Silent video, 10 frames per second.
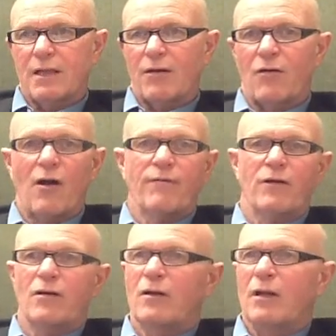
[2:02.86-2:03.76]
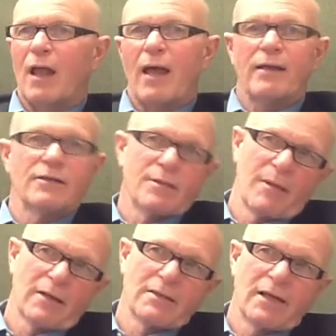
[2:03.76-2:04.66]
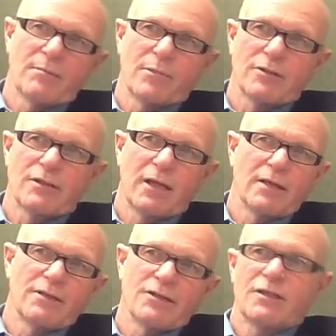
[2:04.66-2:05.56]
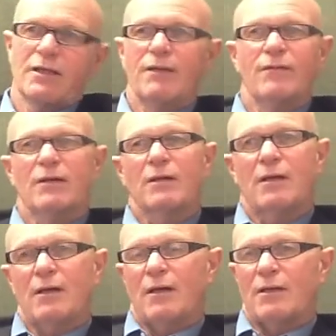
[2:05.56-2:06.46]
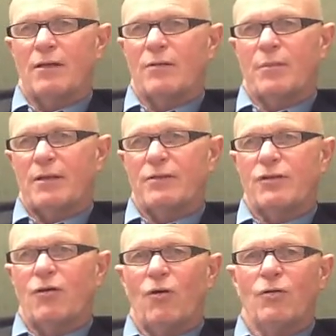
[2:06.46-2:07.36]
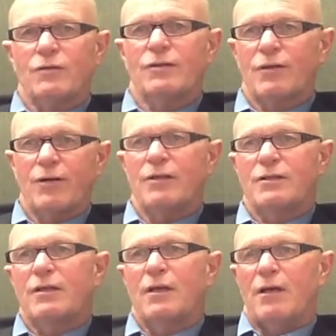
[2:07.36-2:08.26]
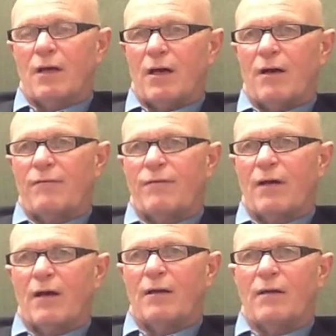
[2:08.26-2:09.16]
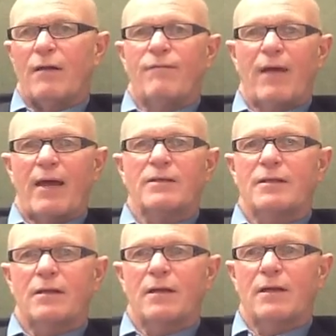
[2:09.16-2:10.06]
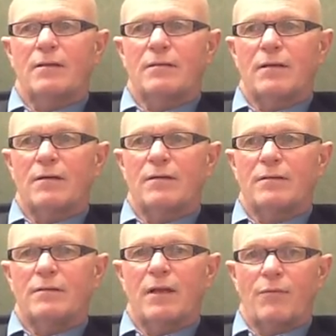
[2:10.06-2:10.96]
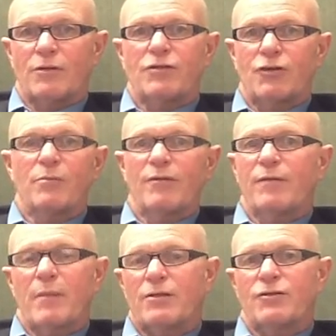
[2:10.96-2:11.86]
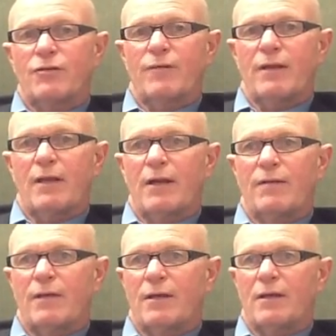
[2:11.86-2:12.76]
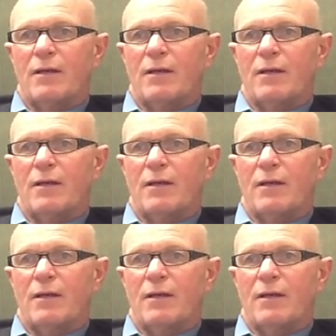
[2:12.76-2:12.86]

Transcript: that are offered online is about 10%, just to give you another, but there's a whole series of uh, facts that, uh, uh, that were determined from that survey that I think